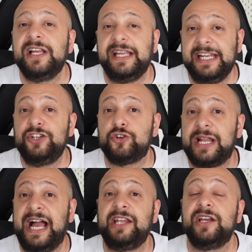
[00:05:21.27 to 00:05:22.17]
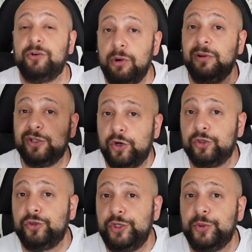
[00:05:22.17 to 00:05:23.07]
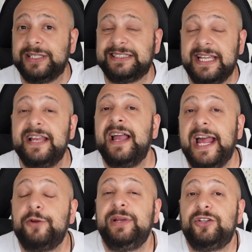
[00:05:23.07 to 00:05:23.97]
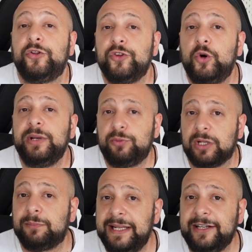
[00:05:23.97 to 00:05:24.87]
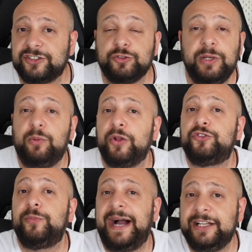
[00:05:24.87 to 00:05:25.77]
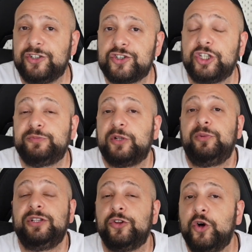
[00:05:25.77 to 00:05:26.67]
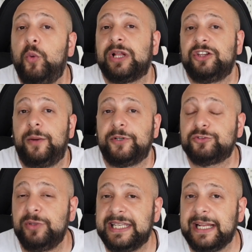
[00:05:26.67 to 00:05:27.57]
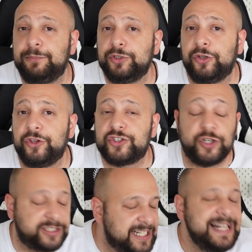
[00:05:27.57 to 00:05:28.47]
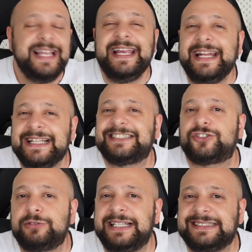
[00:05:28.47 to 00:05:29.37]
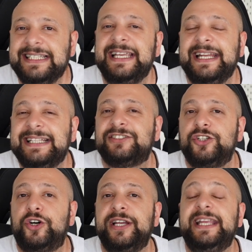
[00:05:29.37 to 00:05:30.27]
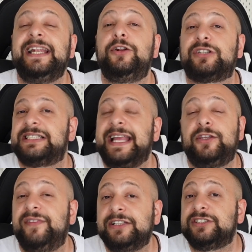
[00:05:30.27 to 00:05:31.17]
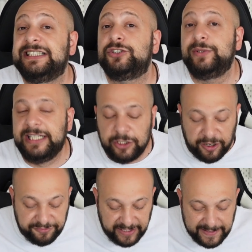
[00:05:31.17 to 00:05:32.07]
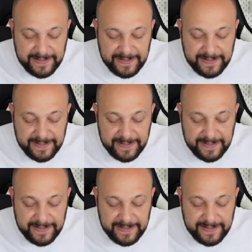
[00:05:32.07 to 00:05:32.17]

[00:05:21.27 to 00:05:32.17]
In July, we will go to USA, and we don't know with what players. We want to buy the shirts, but we don't know what numbers we can put on the shirts. It is stressing, it is annoying, it looks like Juventus is doing nothing.